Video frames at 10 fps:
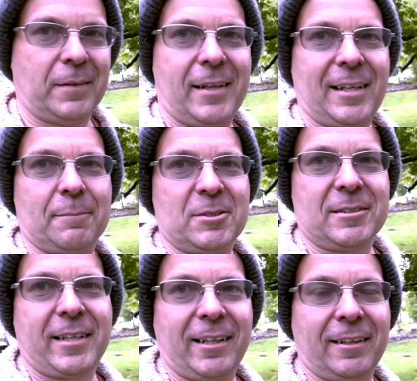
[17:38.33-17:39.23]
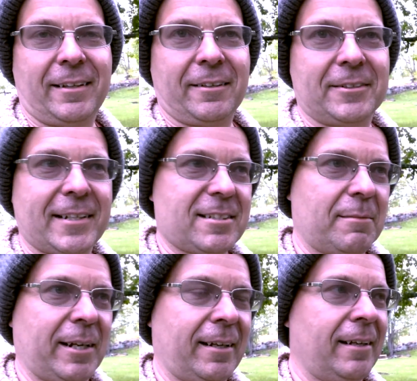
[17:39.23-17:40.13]
end up just killing it. They'll
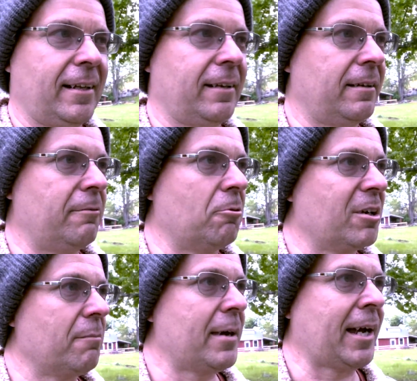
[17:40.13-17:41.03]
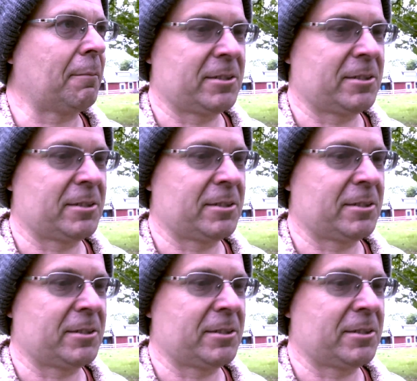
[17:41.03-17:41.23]
decimate it, and then it won't come back,